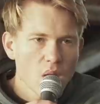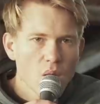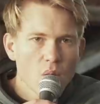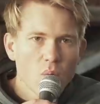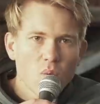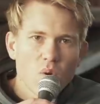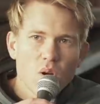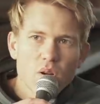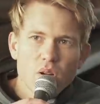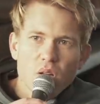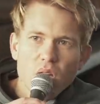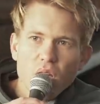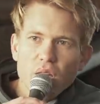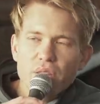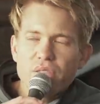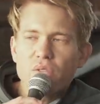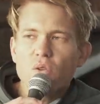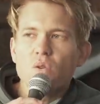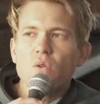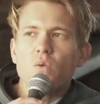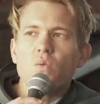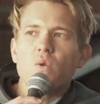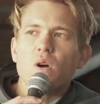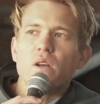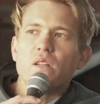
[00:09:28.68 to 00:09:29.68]
One
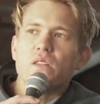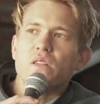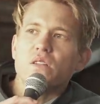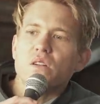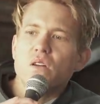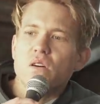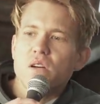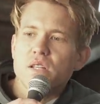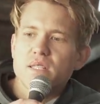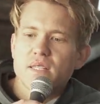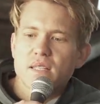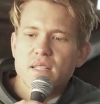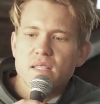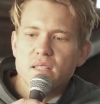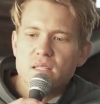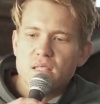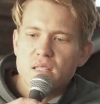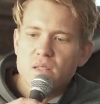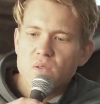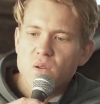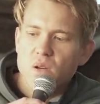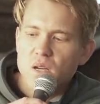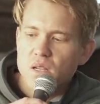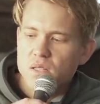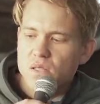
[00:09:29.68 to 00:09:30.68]
of the nice things
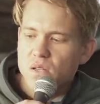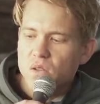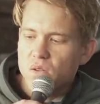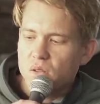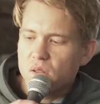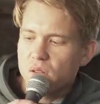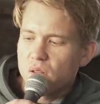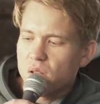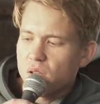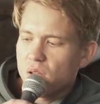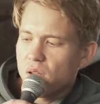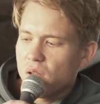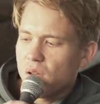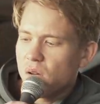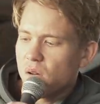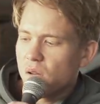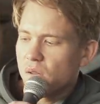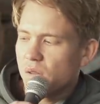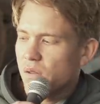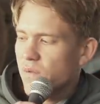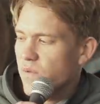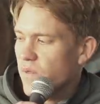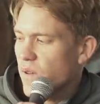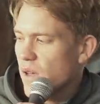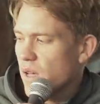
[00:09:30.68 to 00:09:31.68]
to ask
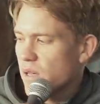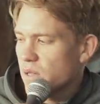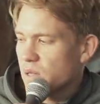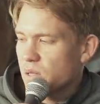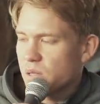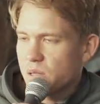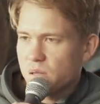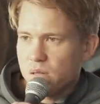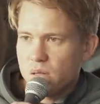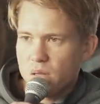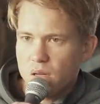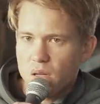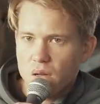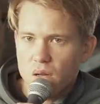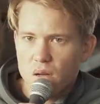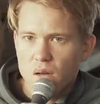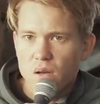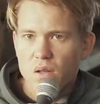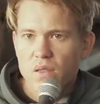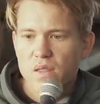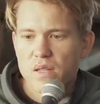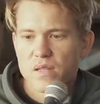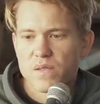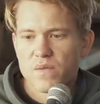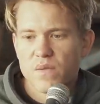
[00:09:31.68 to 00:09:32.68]
on
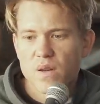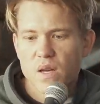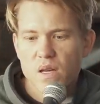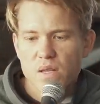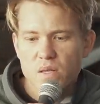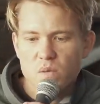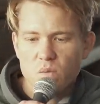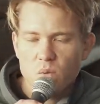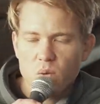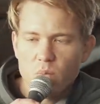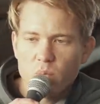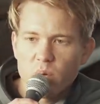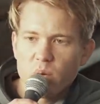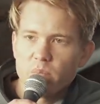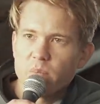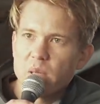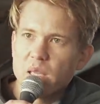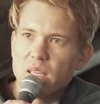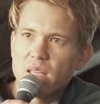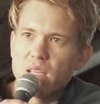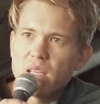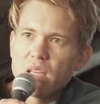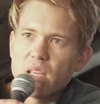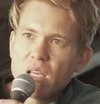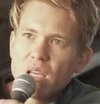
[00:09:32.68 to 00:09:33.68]
this first one would
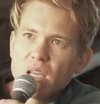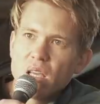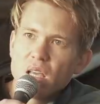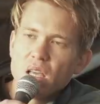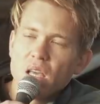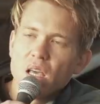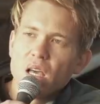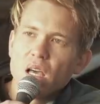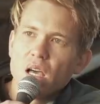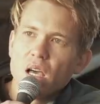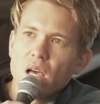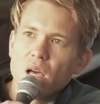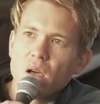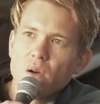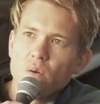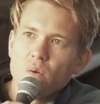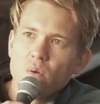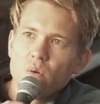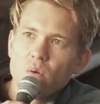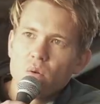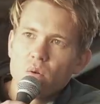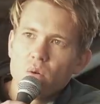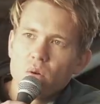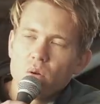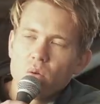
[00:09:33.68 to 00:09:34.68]
be,
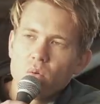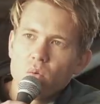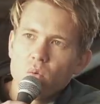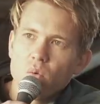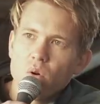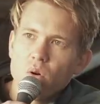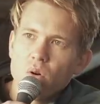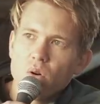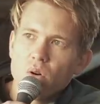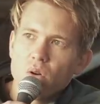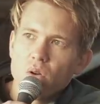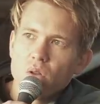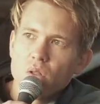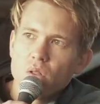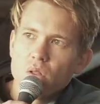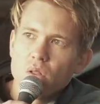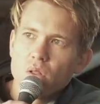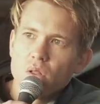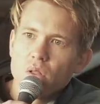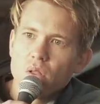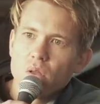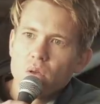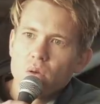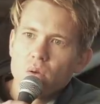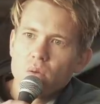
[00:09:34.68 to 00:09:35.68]

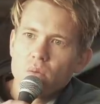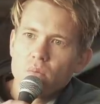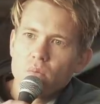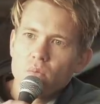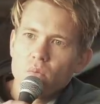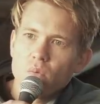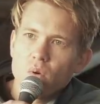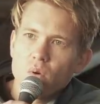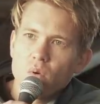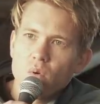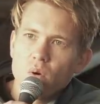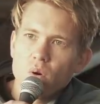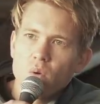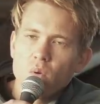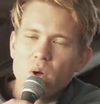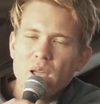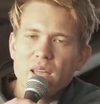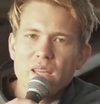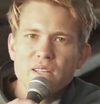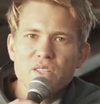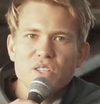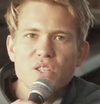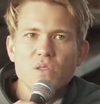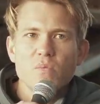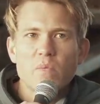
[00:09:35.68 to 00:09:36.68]

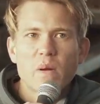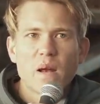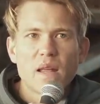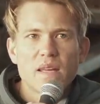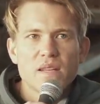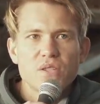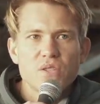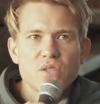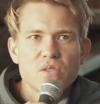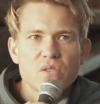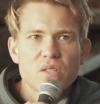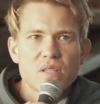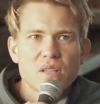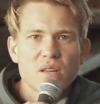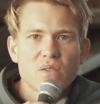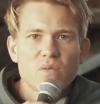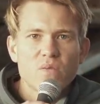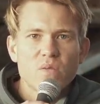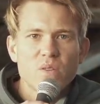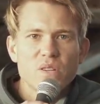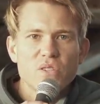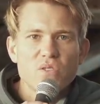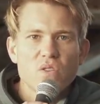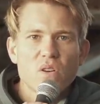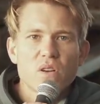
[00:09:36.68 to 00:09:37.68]
where do you place
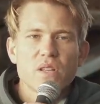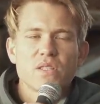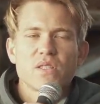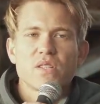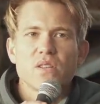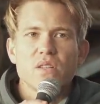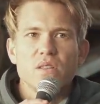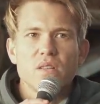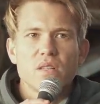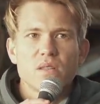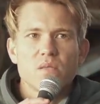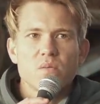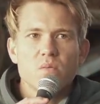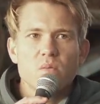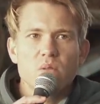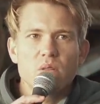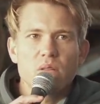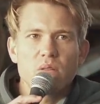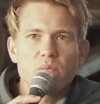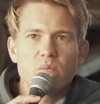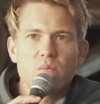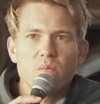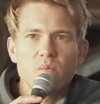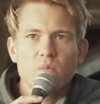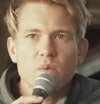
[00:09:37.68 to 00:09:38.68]
yourself? We tried to do this with
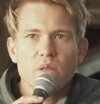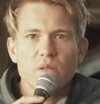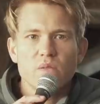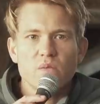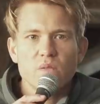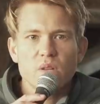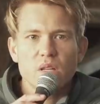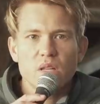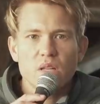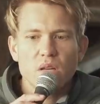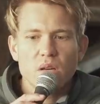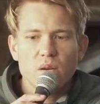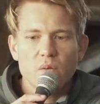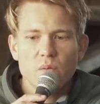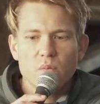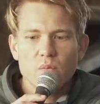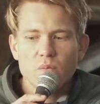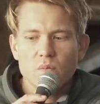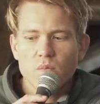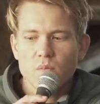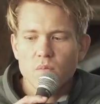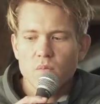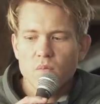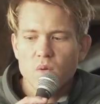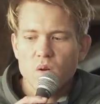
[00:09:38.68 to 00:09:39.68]
a video.
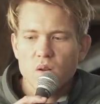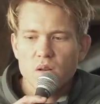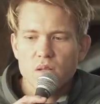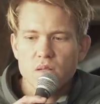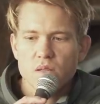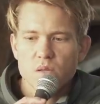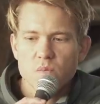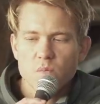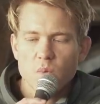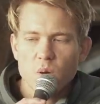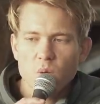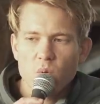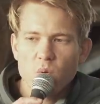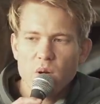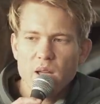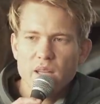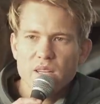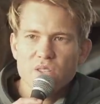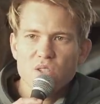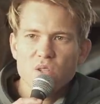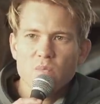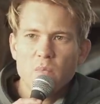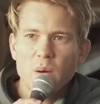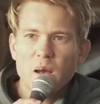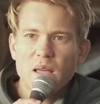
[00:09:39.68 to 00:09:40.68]
Once, but where
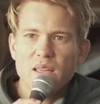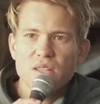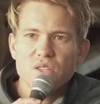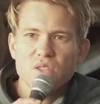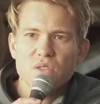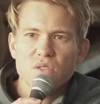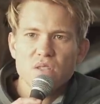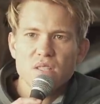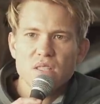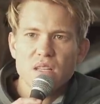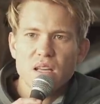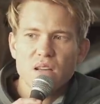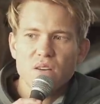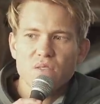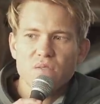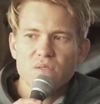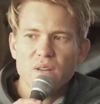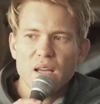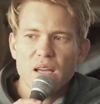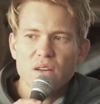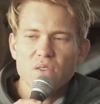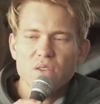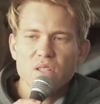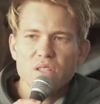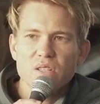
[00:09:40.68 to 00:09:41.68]
do you place yourself?
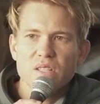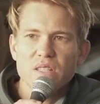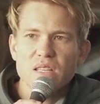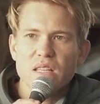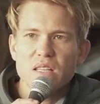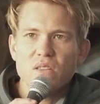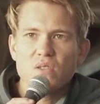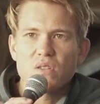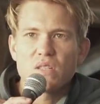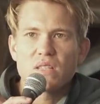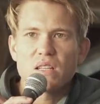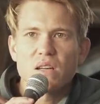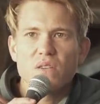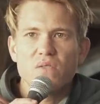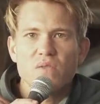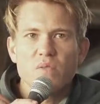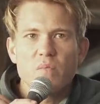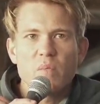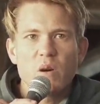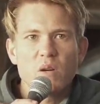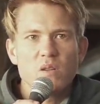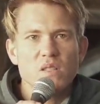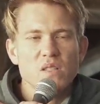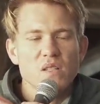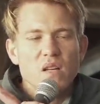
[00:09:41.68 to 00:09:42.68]
How do you see yourself
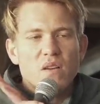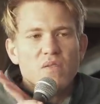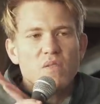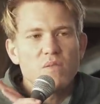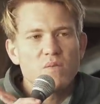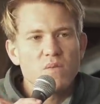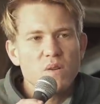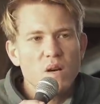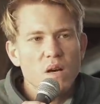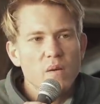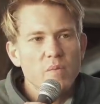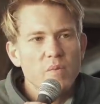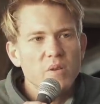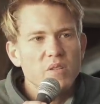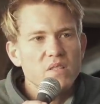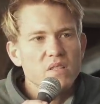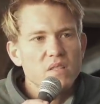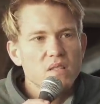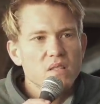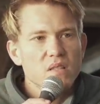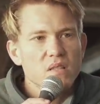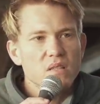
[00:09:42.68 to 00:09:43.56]
amongst other farmers?